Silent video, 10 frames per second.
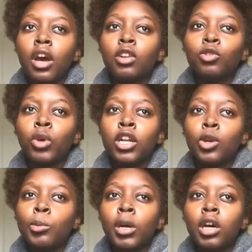I was waiting
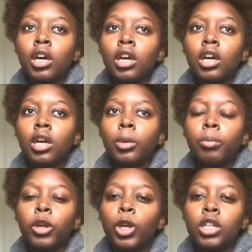on my
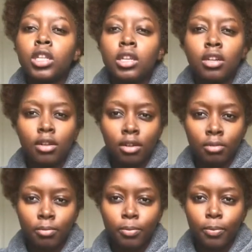period to
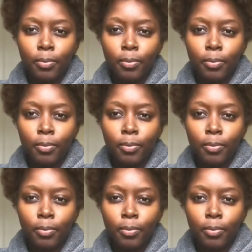come.